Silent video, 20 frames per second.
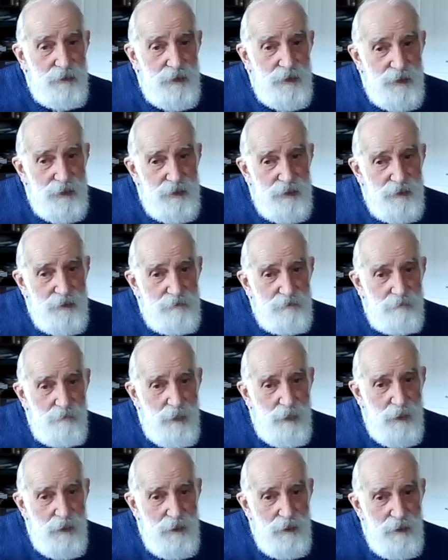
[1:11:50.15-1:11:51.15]
it's to
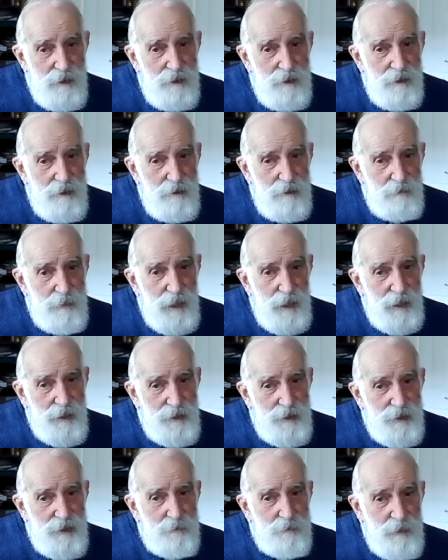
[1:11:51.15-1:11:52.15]

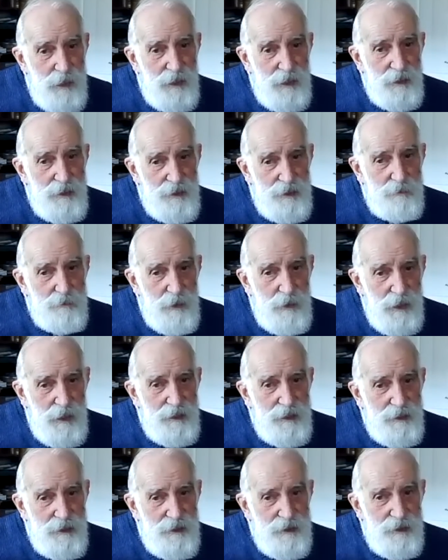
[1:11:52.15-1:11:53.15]
practice, practice,
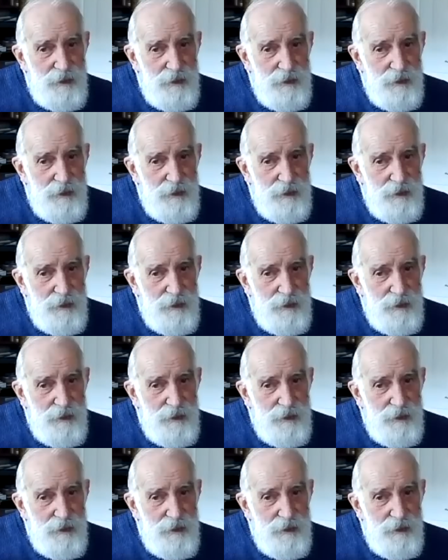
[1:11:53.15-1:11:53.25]
practice.